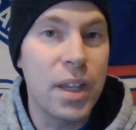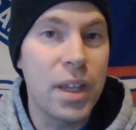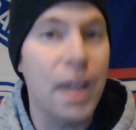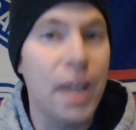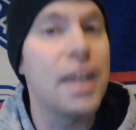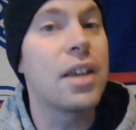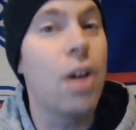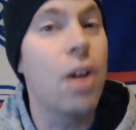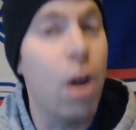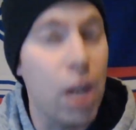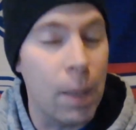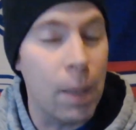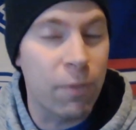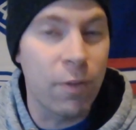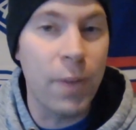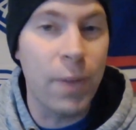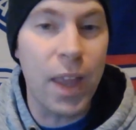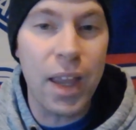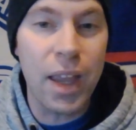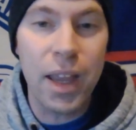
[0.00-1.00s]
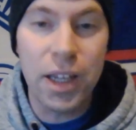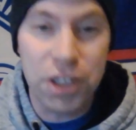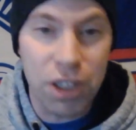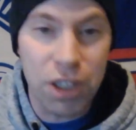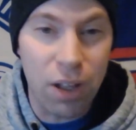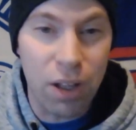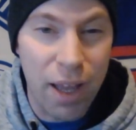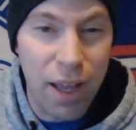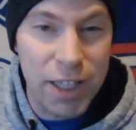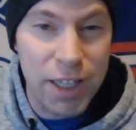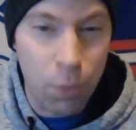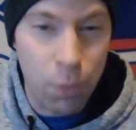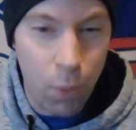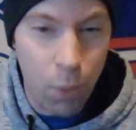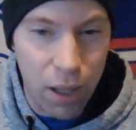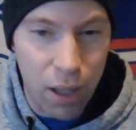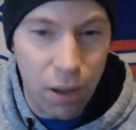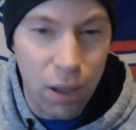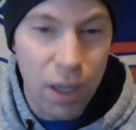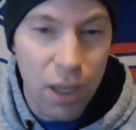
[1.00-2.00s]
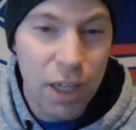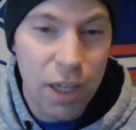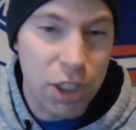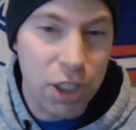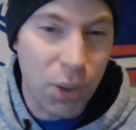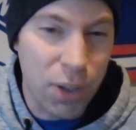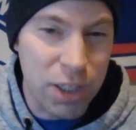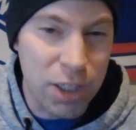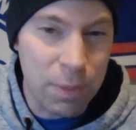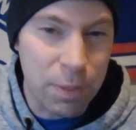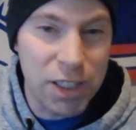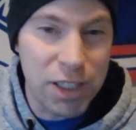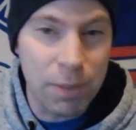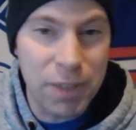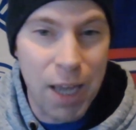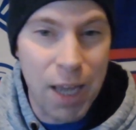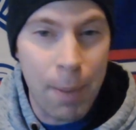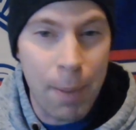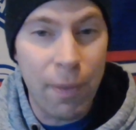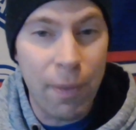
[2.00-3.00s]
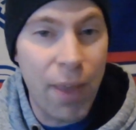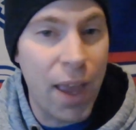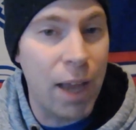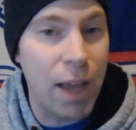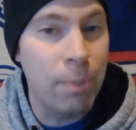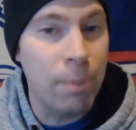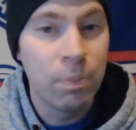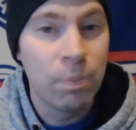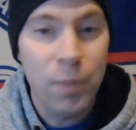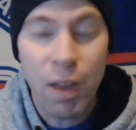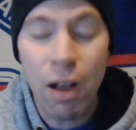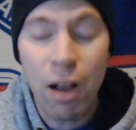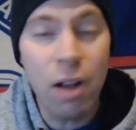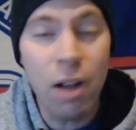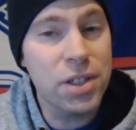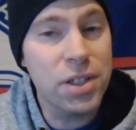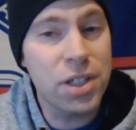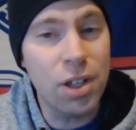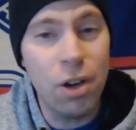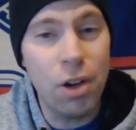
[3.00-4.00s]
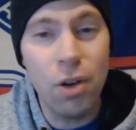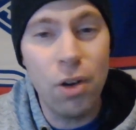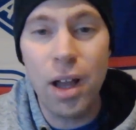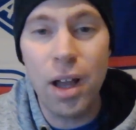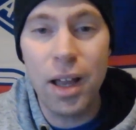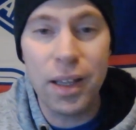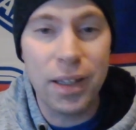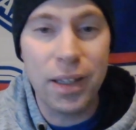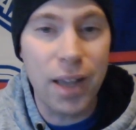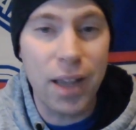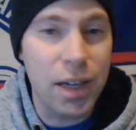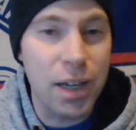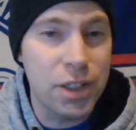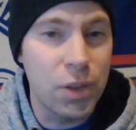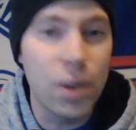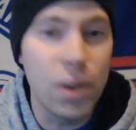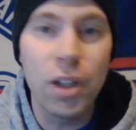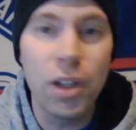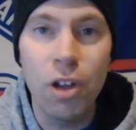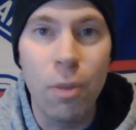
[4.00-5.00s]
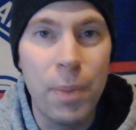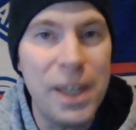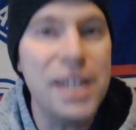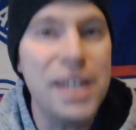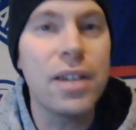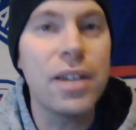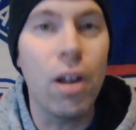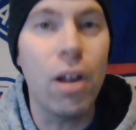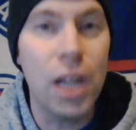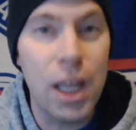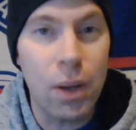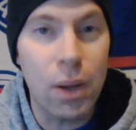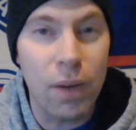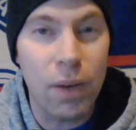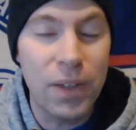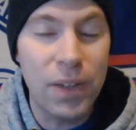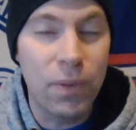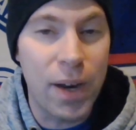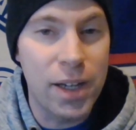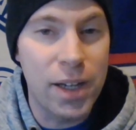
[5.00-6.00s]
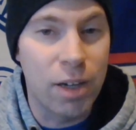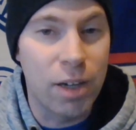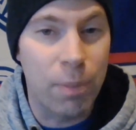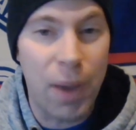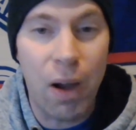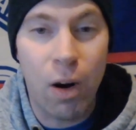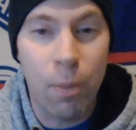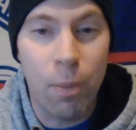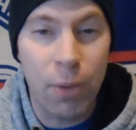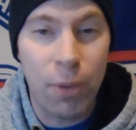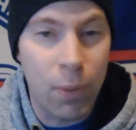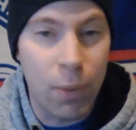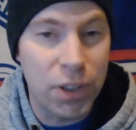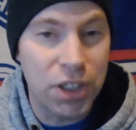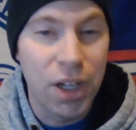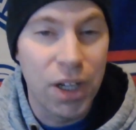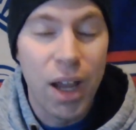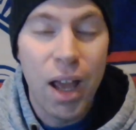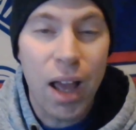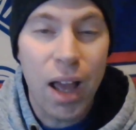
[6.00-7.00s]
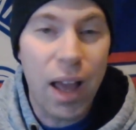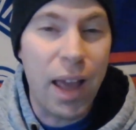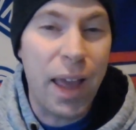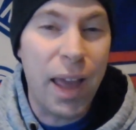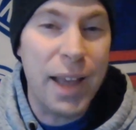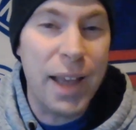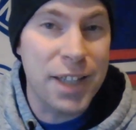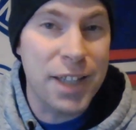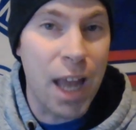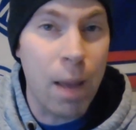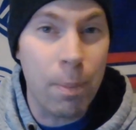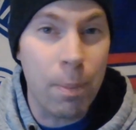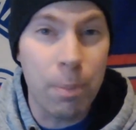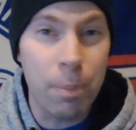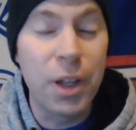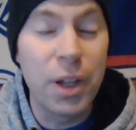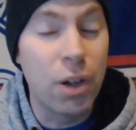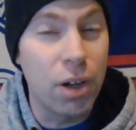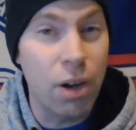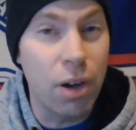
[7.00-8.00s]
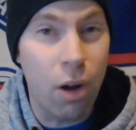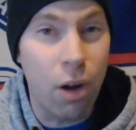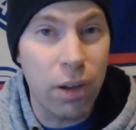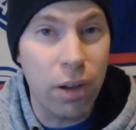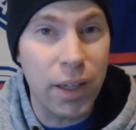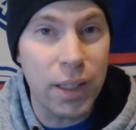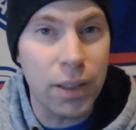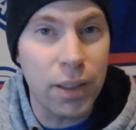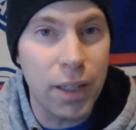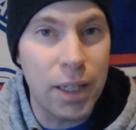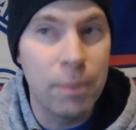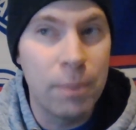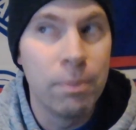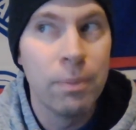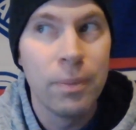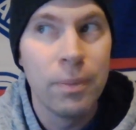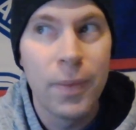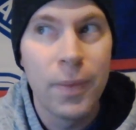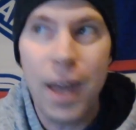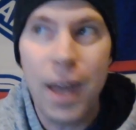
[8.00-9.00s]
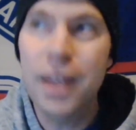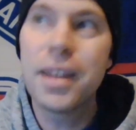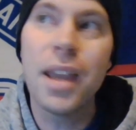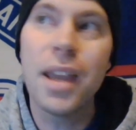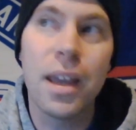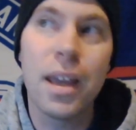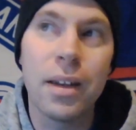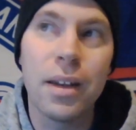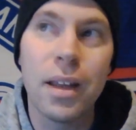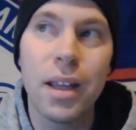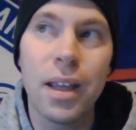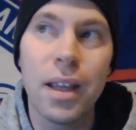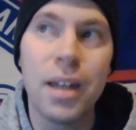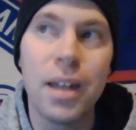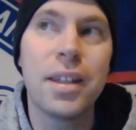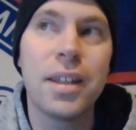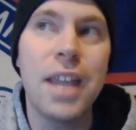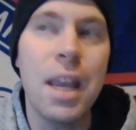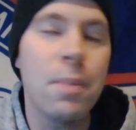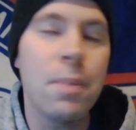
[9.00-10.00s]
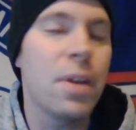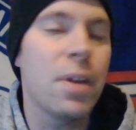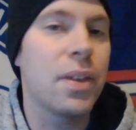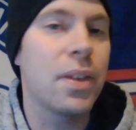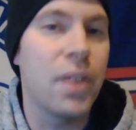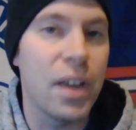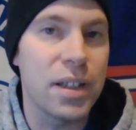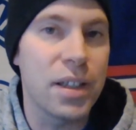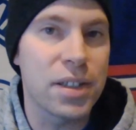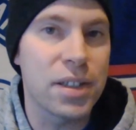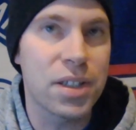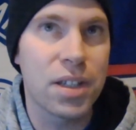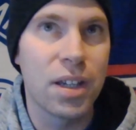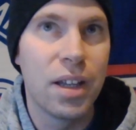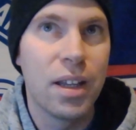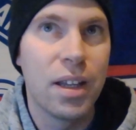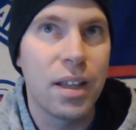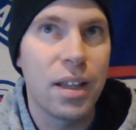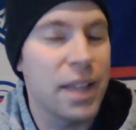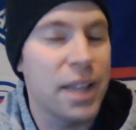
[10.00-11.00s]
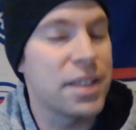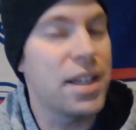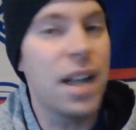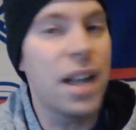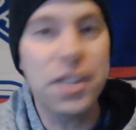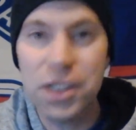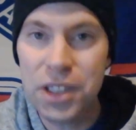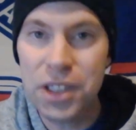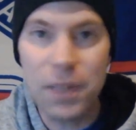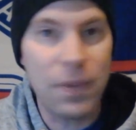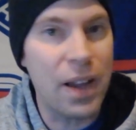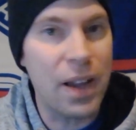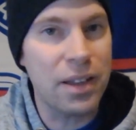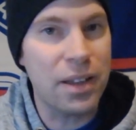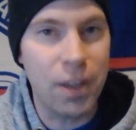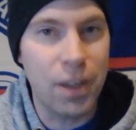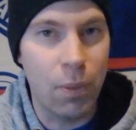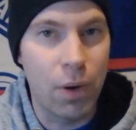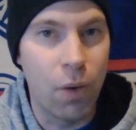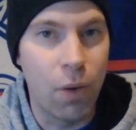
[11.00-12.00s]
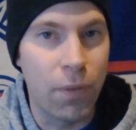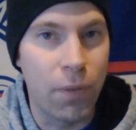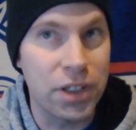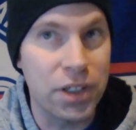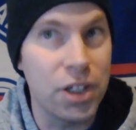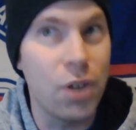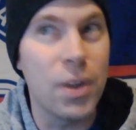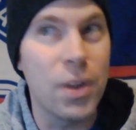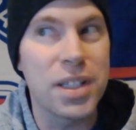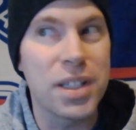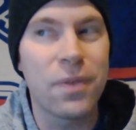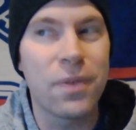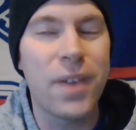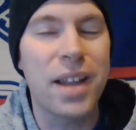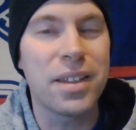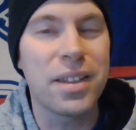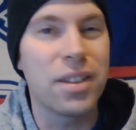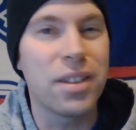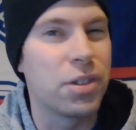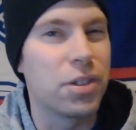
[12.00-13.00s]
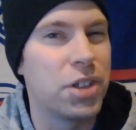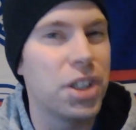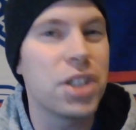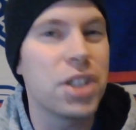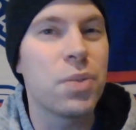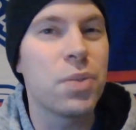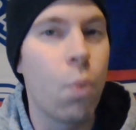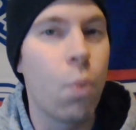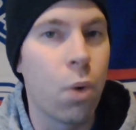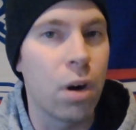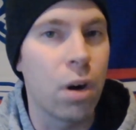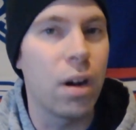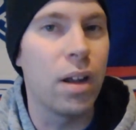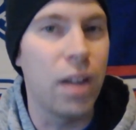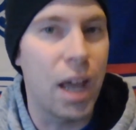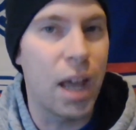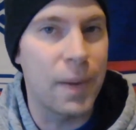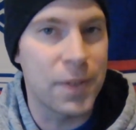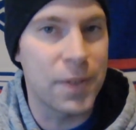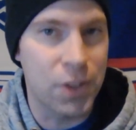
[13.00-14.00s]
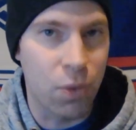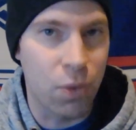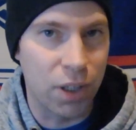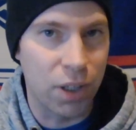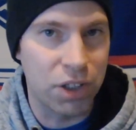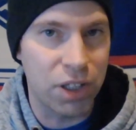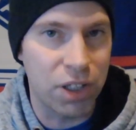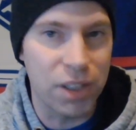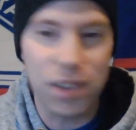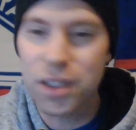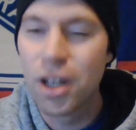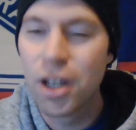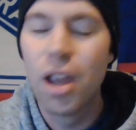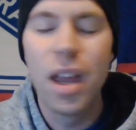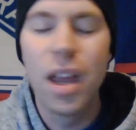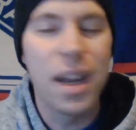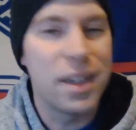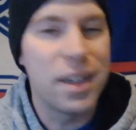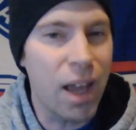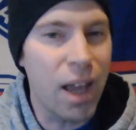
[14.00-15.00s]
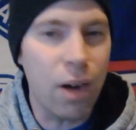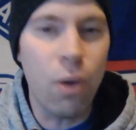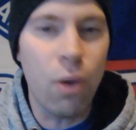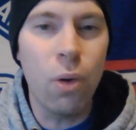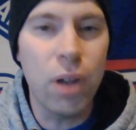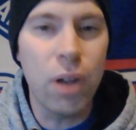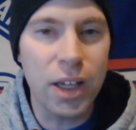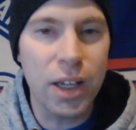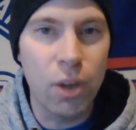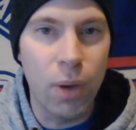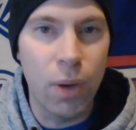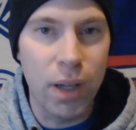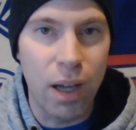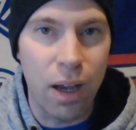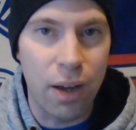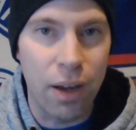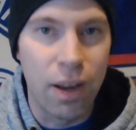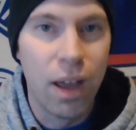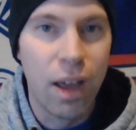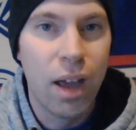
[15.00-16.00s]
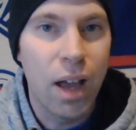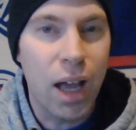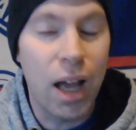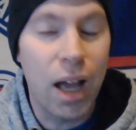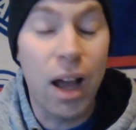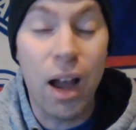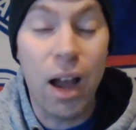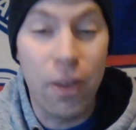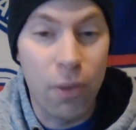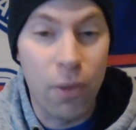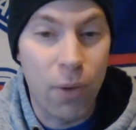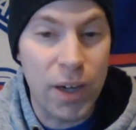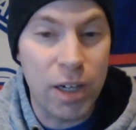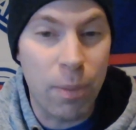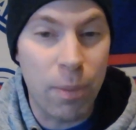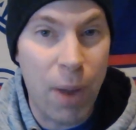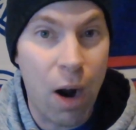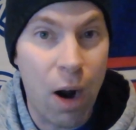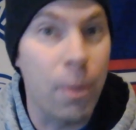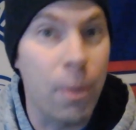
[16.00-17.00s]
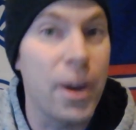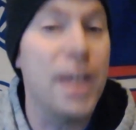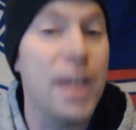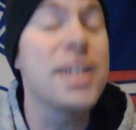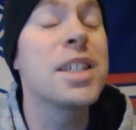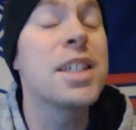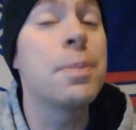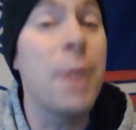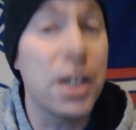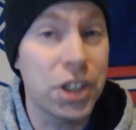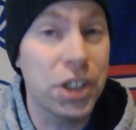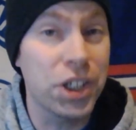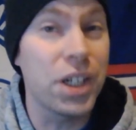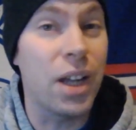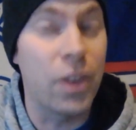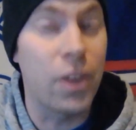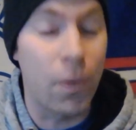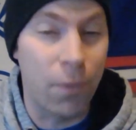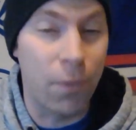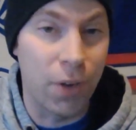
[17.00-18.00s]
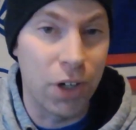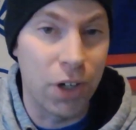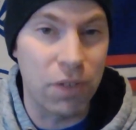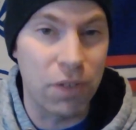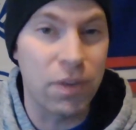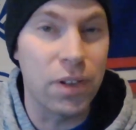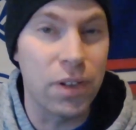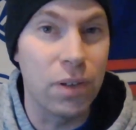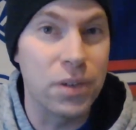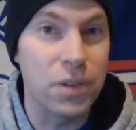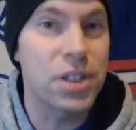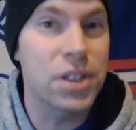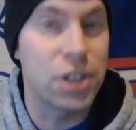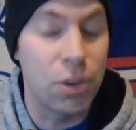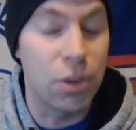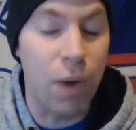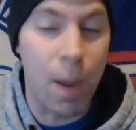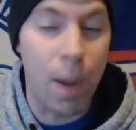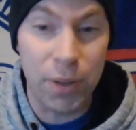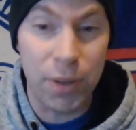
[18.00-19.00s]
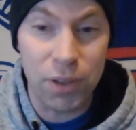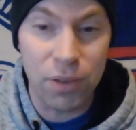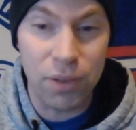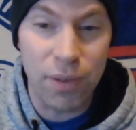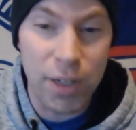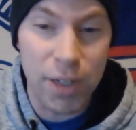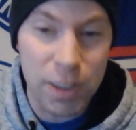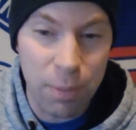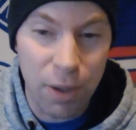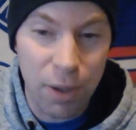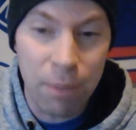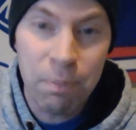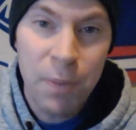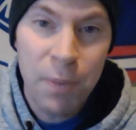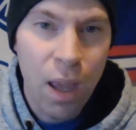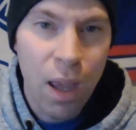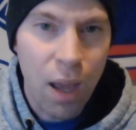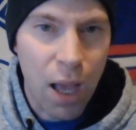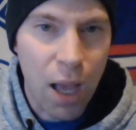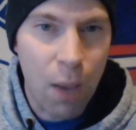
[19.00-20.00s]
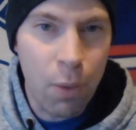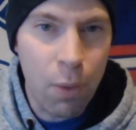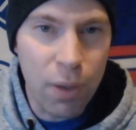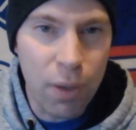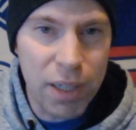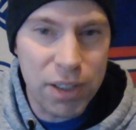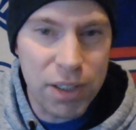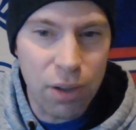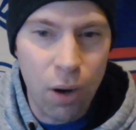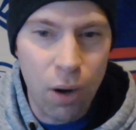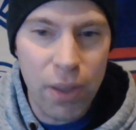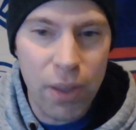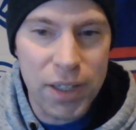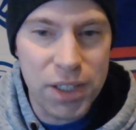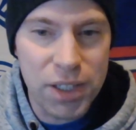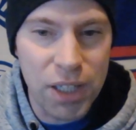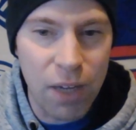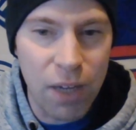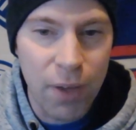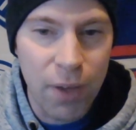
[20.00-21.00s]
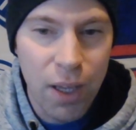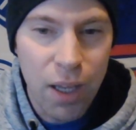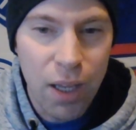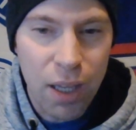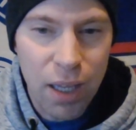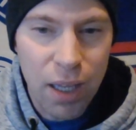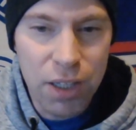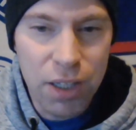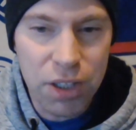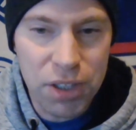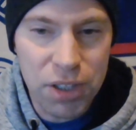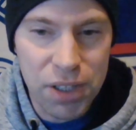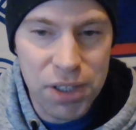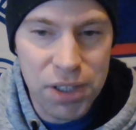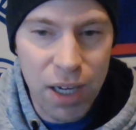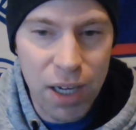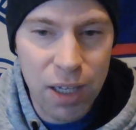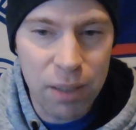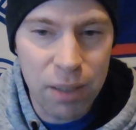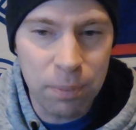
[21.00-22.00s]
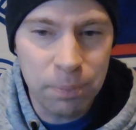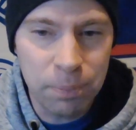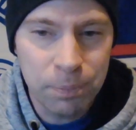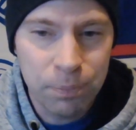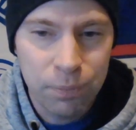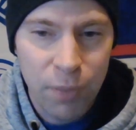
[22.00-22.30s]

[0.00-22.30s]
got a call-up from the AHL as well, so we're going to spend some time on that. Also, got to do a little mini call-out of the Ranger power play, which has not been good at all lately. And again, in a game like this, it's not just the fact that they went 0-2. It's the fact that there just weren't a lot of scoring chances. Not a whole lot going on the Ranger power play, especially on the first of those two opportunities. But we will get to all that stuff in just a second.